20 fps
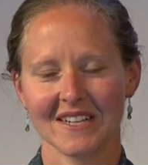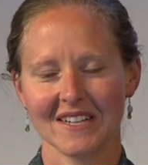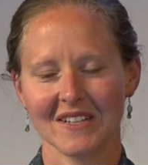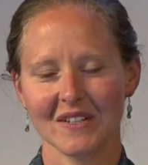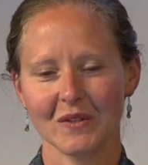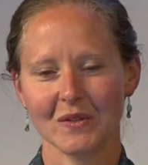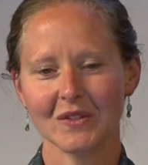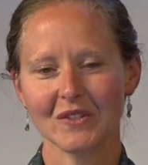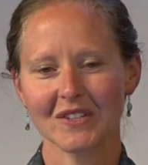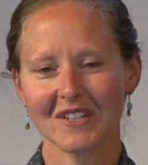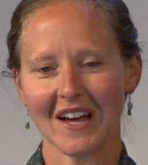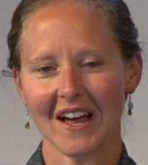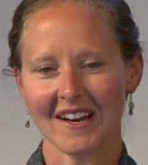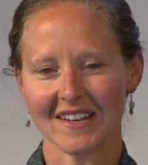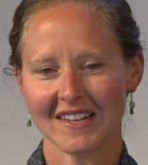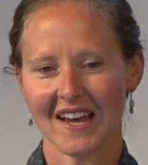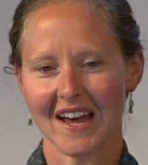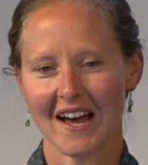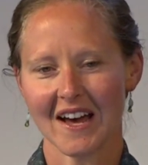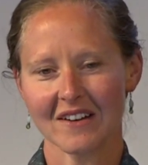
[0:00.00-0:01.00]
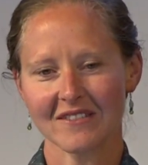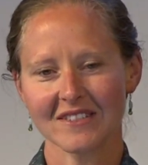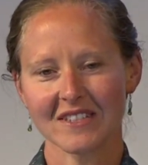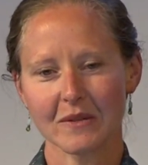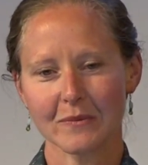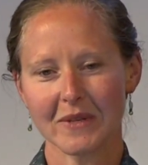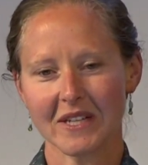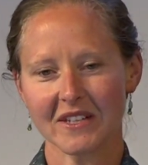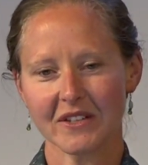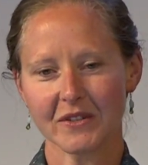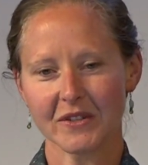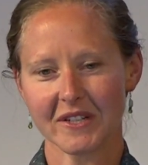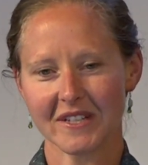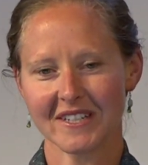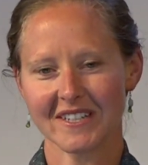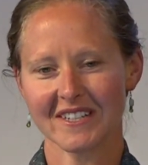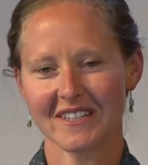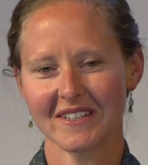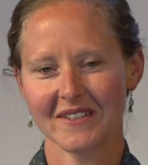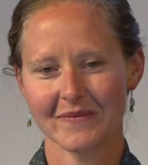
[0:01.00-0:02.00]
You do not have to be
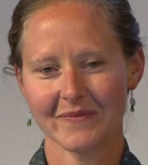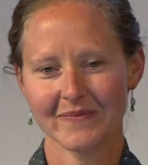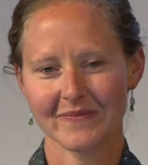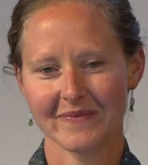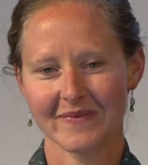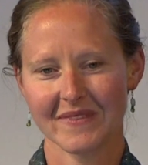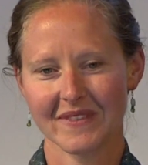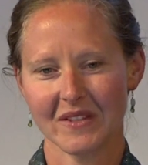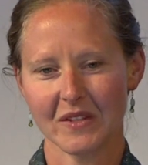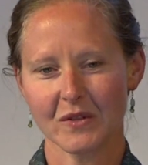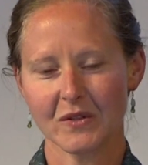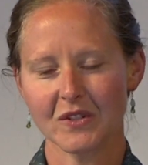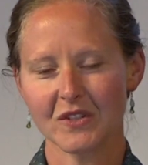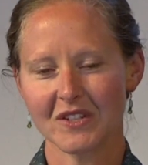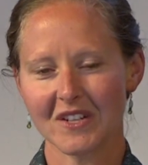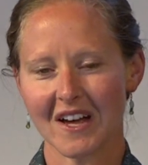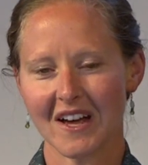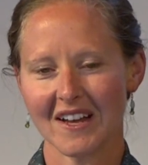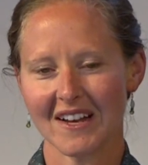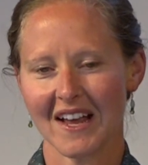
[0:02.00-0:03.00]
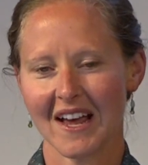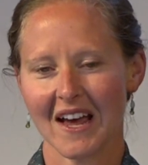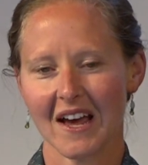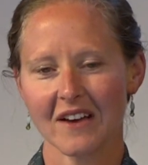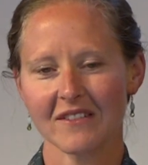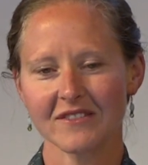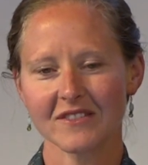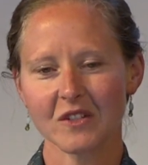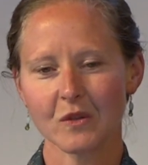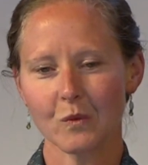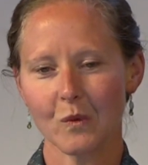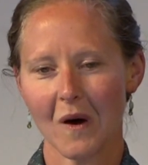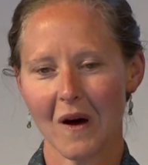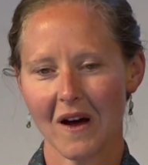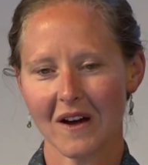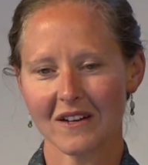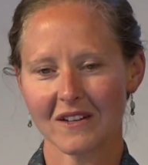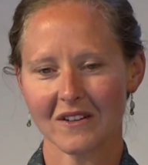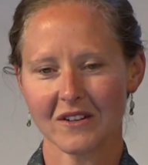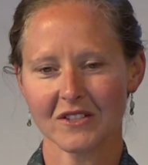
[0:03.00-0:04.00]
good. You do not have to
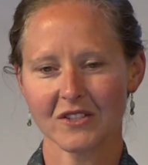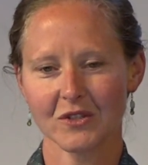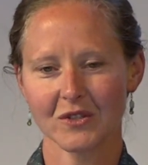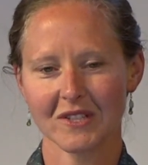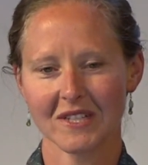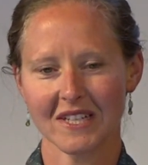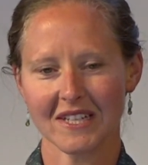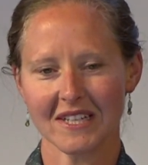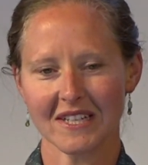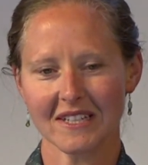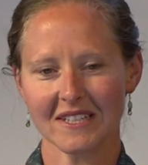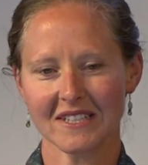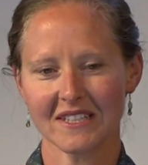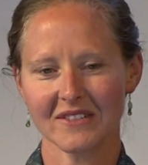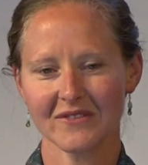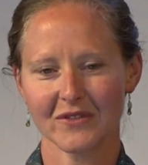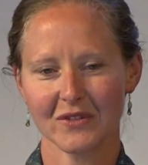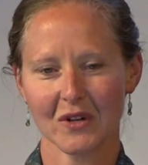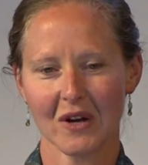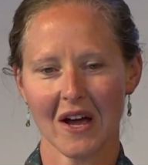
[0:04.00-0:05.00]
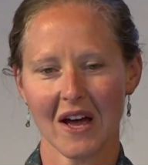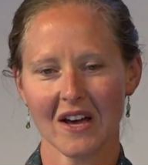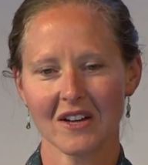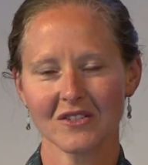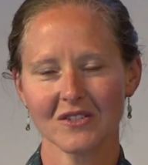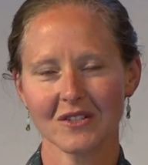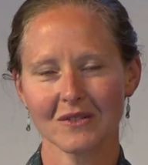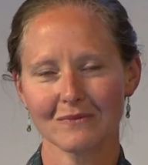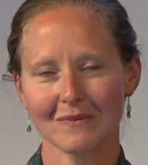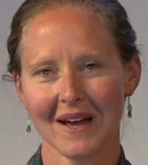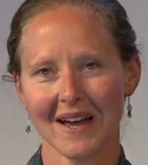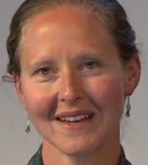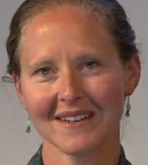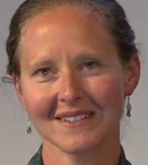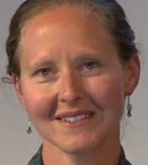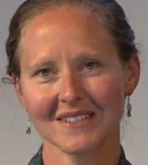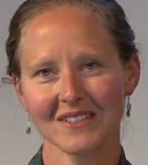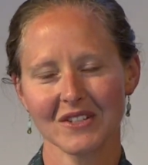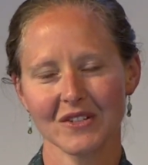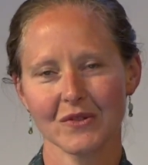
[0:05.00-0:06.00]
walk on your knees for 100
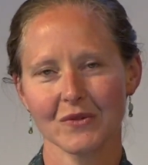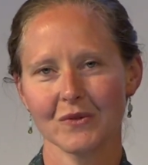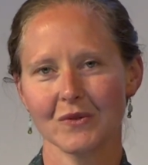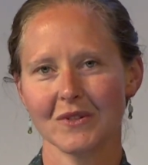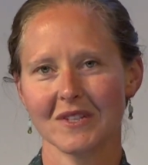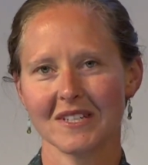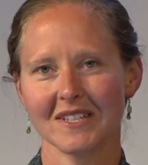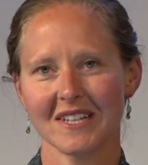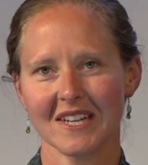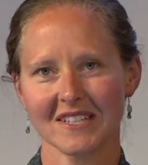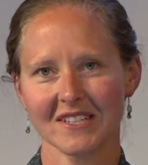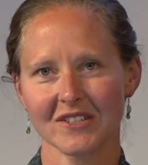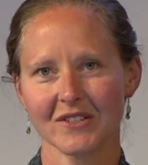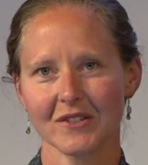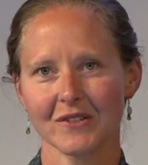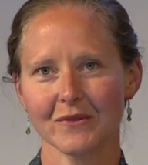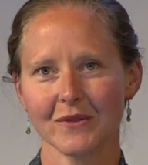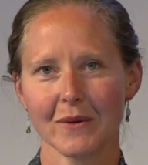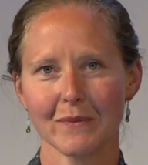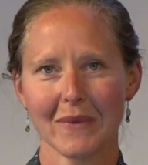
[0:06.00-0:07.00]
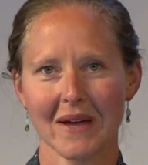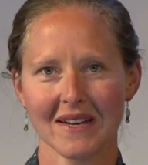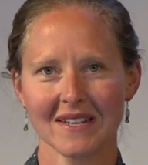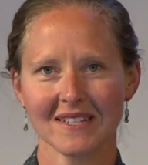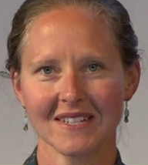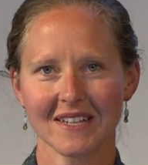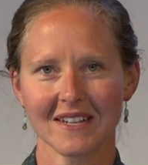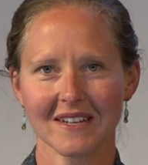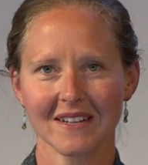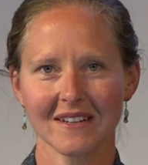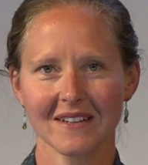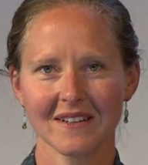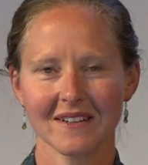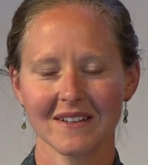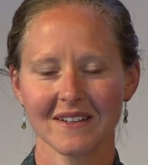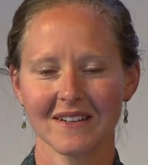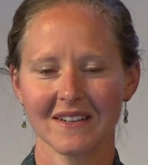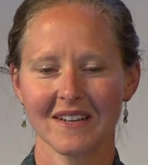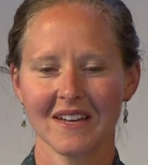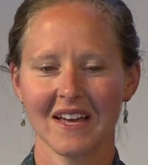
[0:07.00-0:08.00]
miles through the desert repenting.
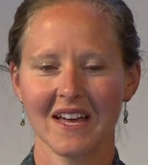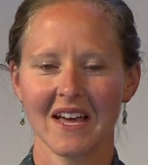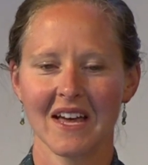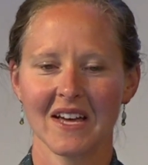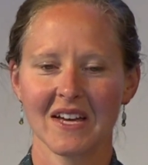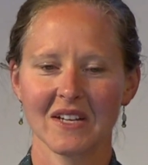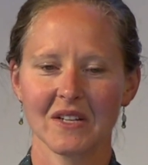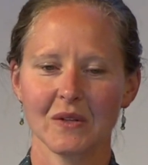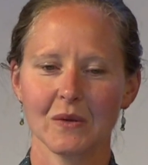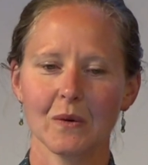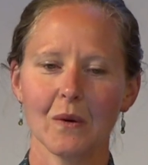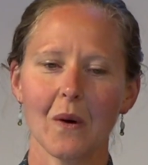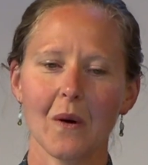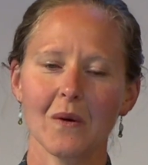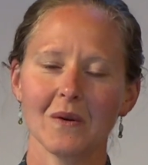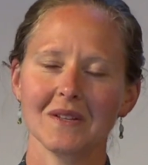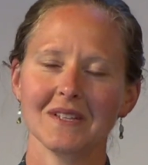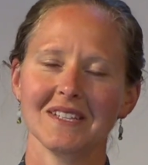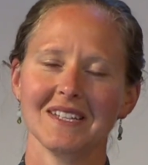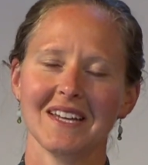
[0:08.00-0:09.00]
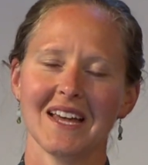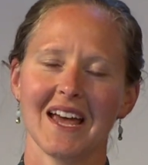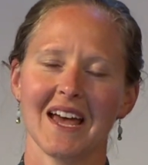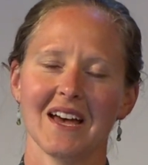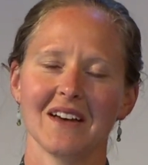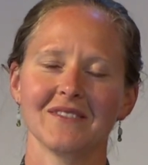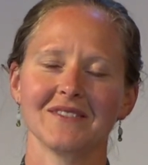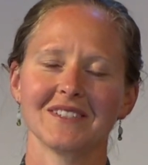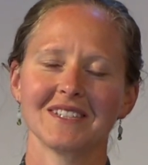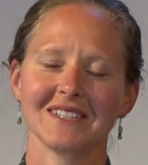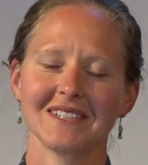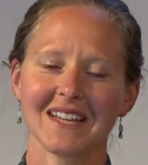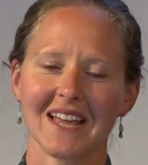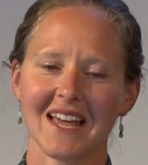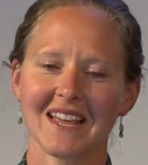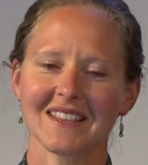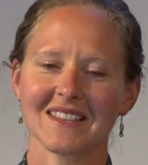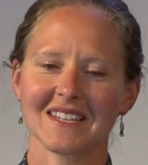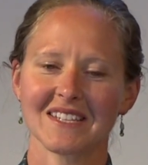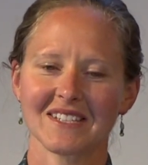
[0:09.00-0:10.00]
You only have to
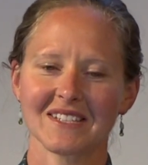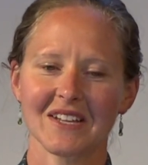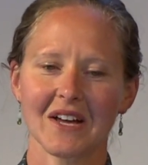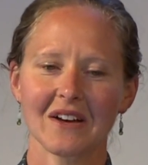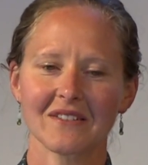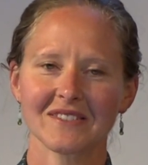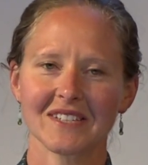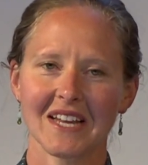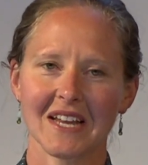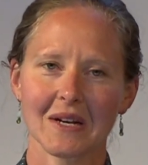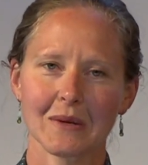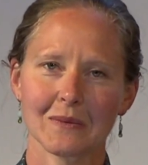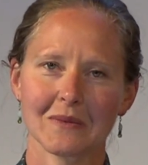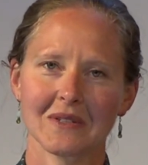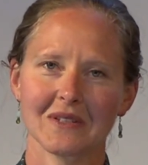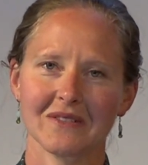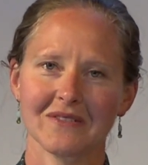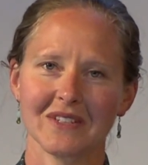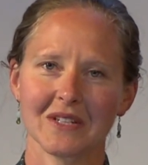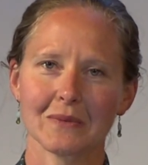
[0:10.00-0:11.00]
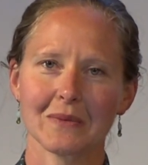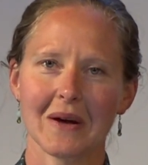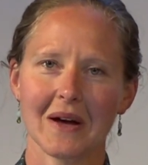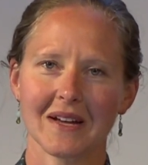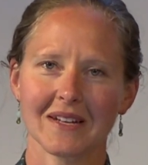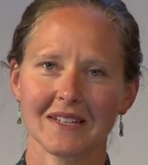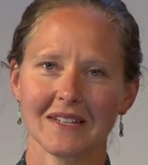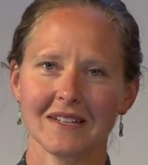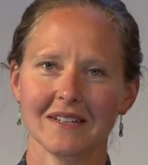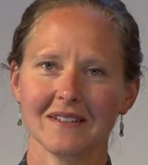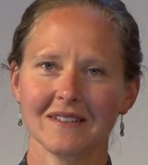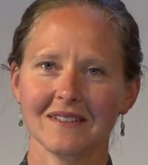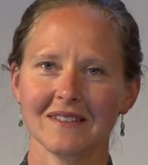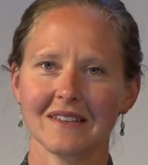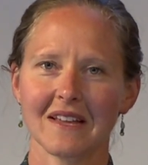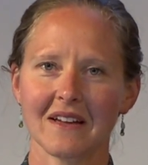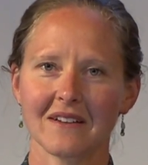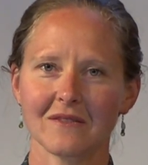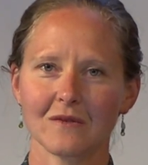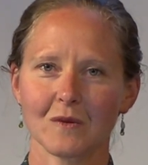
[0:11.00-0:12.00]
let the soft animal of your body
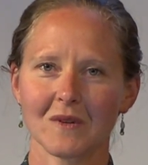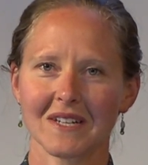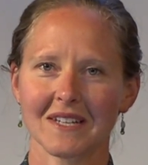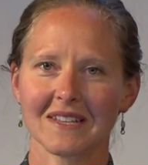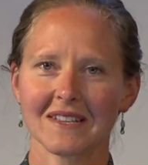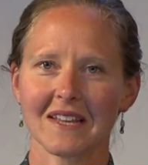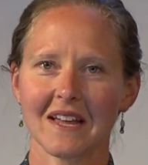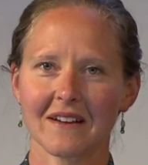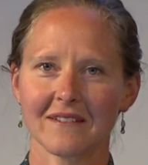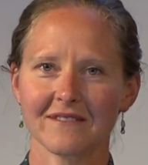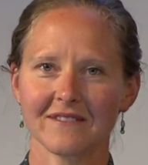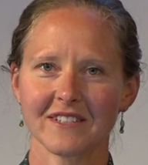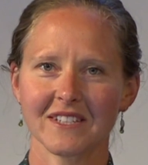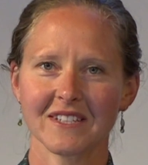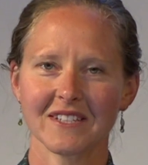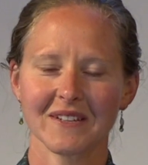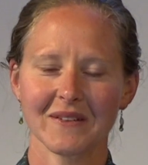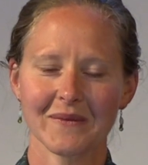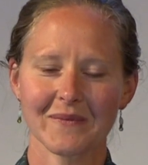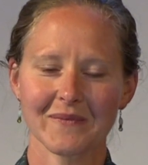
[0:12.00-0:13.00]
love what it loves.